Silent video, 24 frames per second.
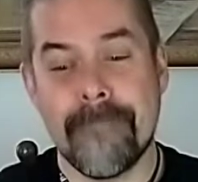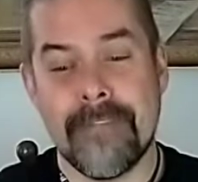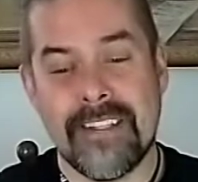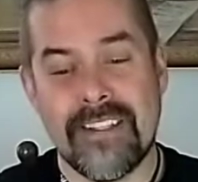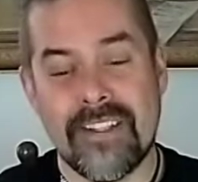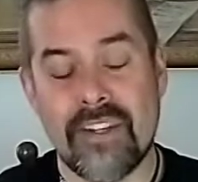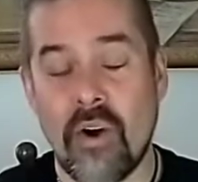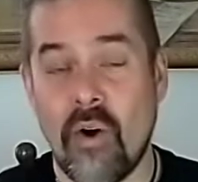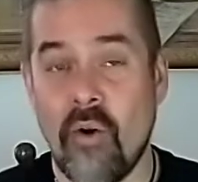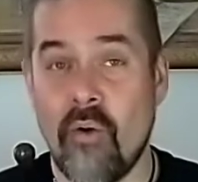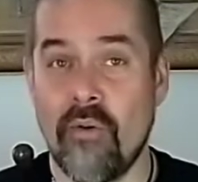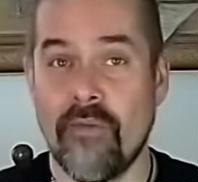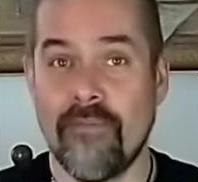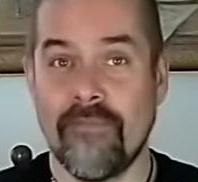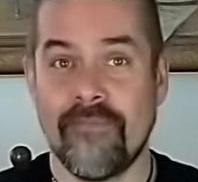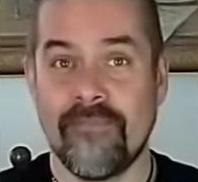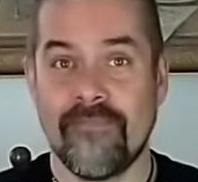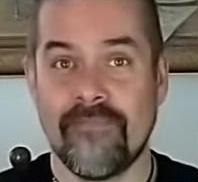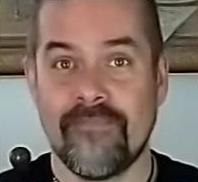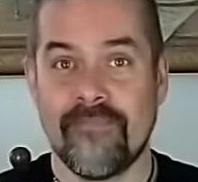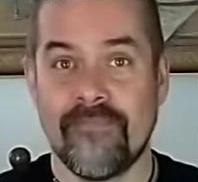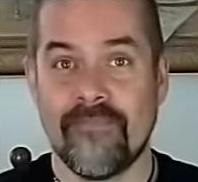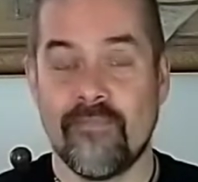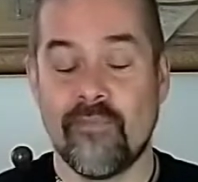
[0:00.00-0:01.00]
So,
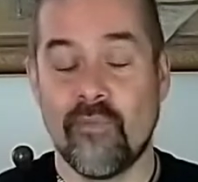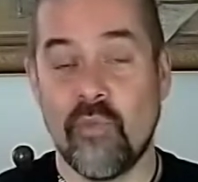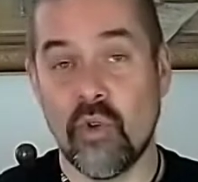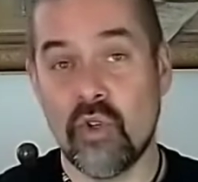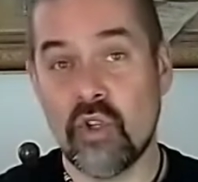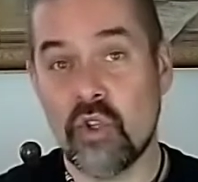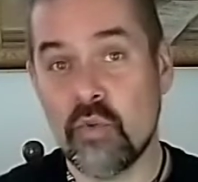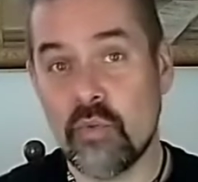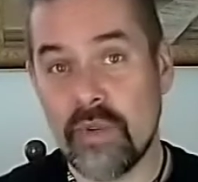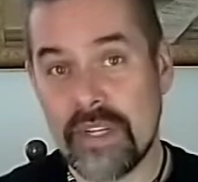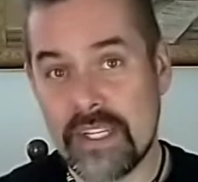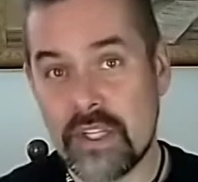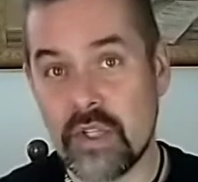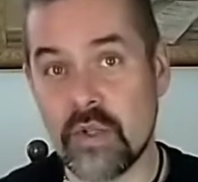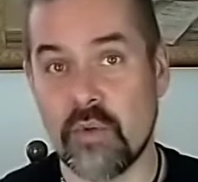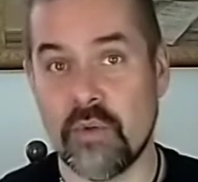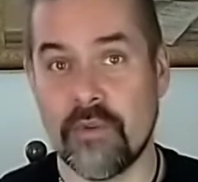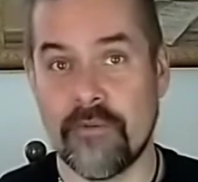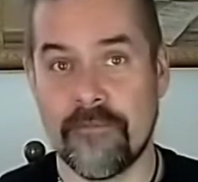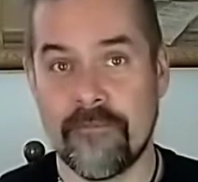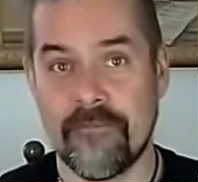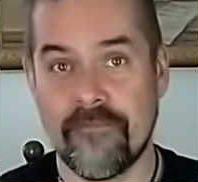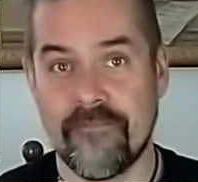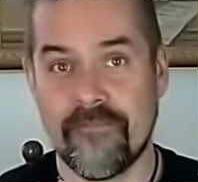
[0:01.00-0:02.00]
what do we
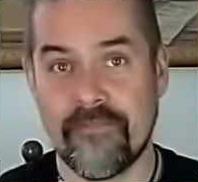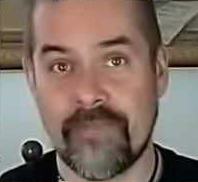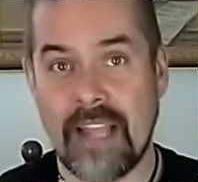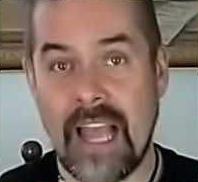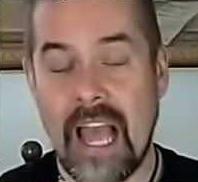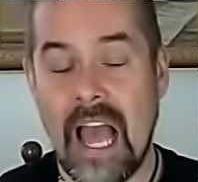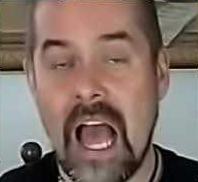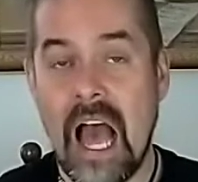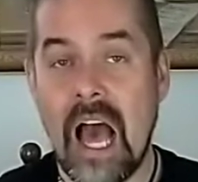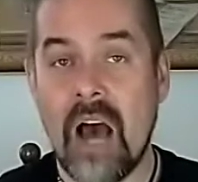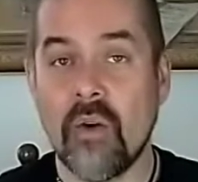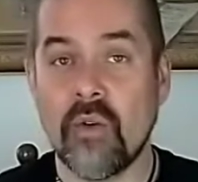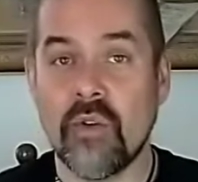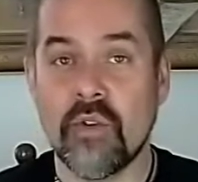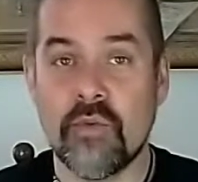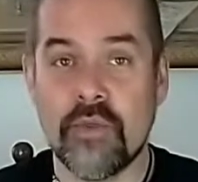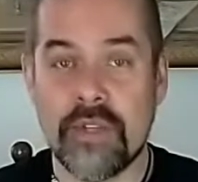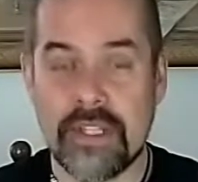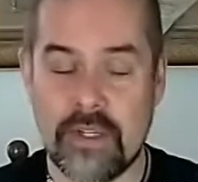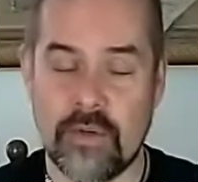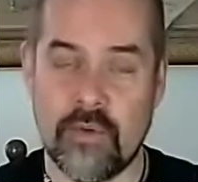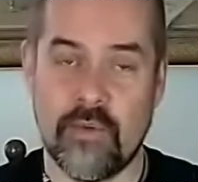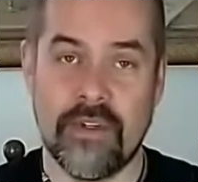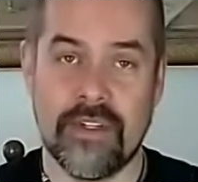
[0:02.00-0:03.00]
do? How do
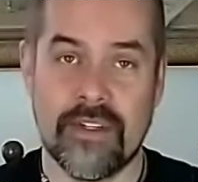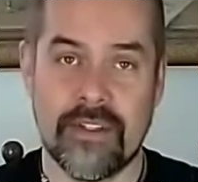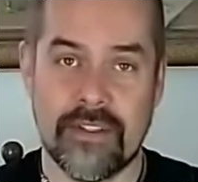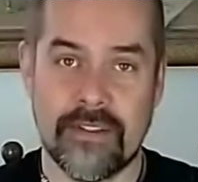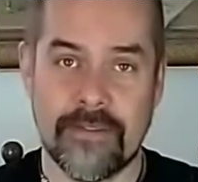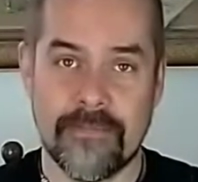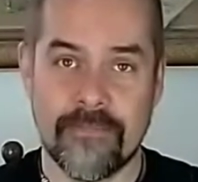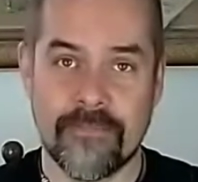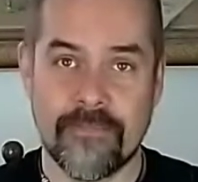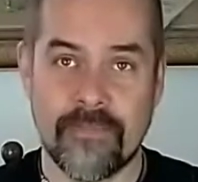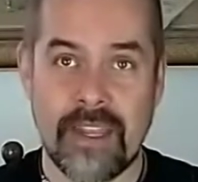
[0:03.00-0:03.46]
we do it?